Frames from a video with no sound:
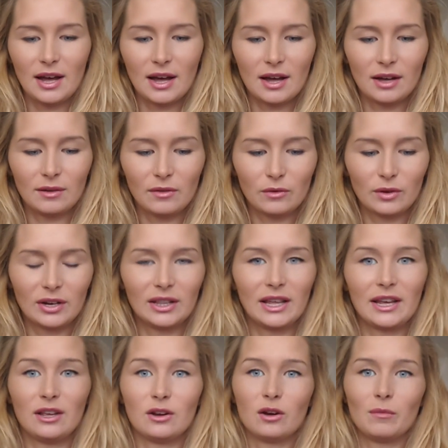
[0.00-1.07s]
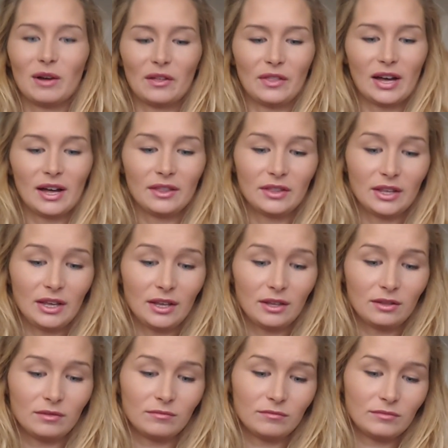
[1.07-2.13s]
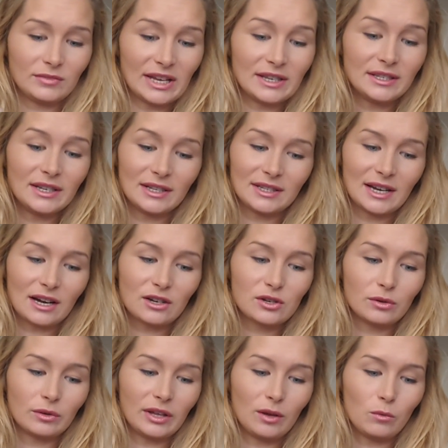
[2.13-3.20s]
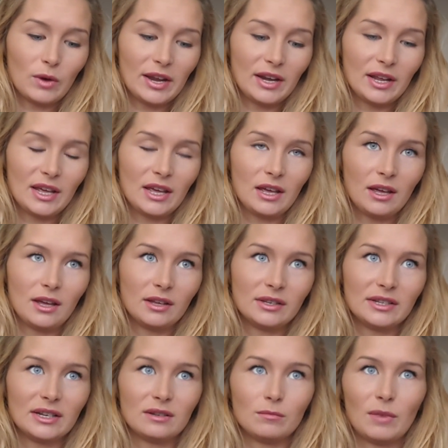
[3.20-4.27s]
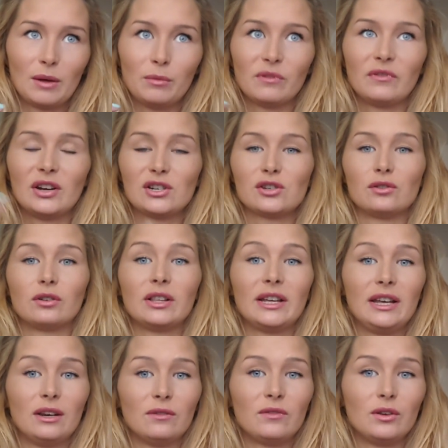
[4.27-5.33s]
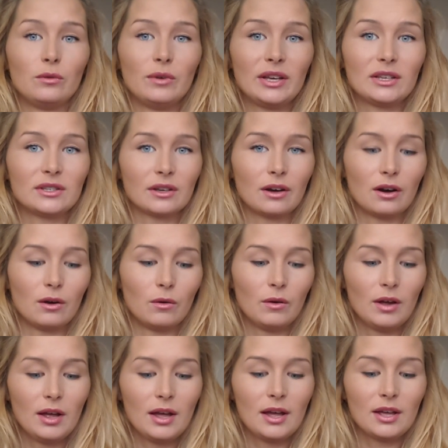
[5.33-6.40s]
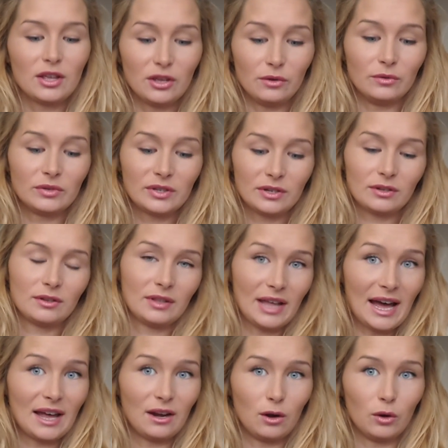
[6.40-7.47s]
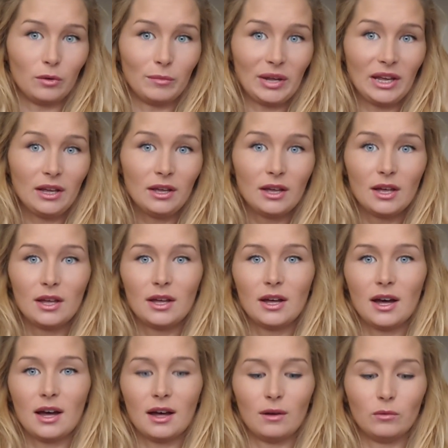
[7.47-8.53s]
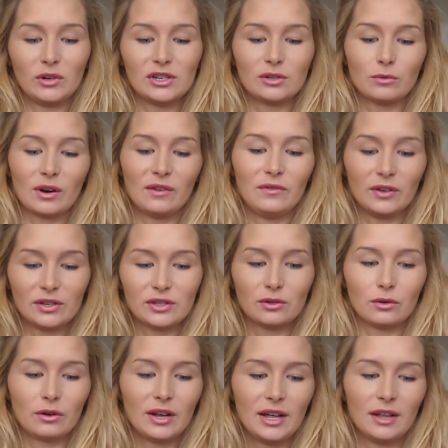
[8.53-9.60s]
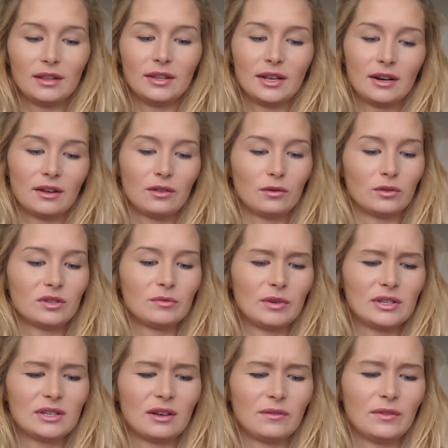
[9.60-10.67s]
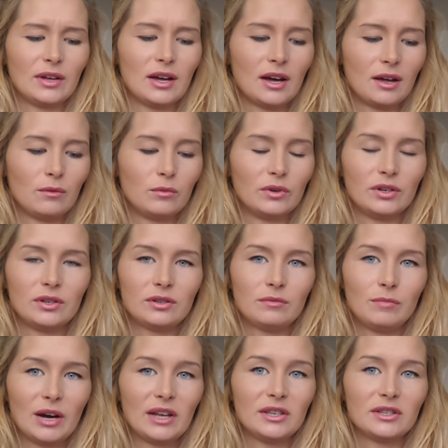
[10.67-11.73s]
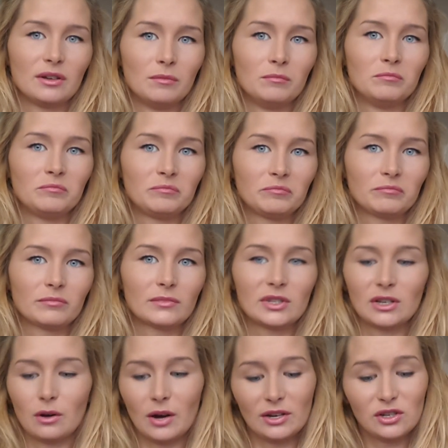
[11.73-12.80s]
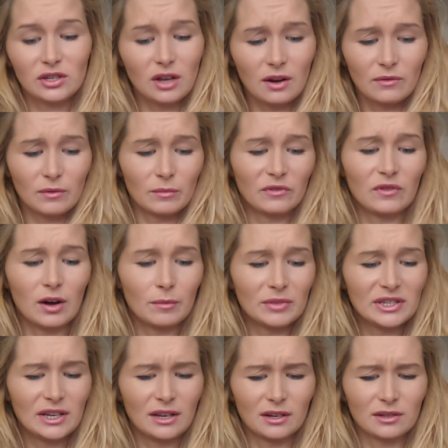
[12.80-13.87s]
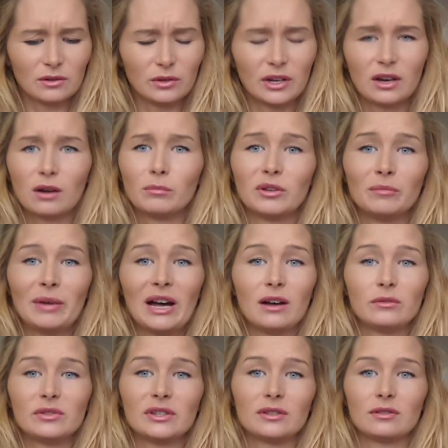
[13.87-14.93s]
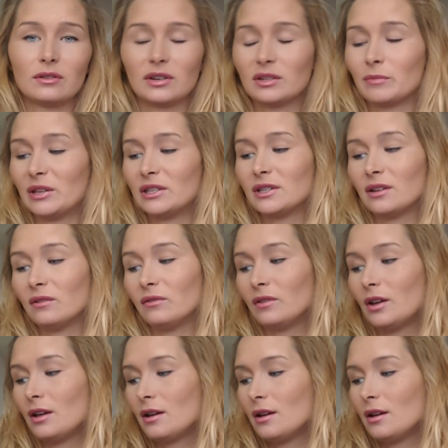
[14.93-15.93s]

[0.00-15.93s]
I thought I'd let you know about that. The dentist actually, when he did my professional clean a few weeks ago, used that on me, which is where I first saw it, and then I thought to myself that I would buy some. So I just got it from a pharmacy, and it's only a couple of pounds. It's not expensive.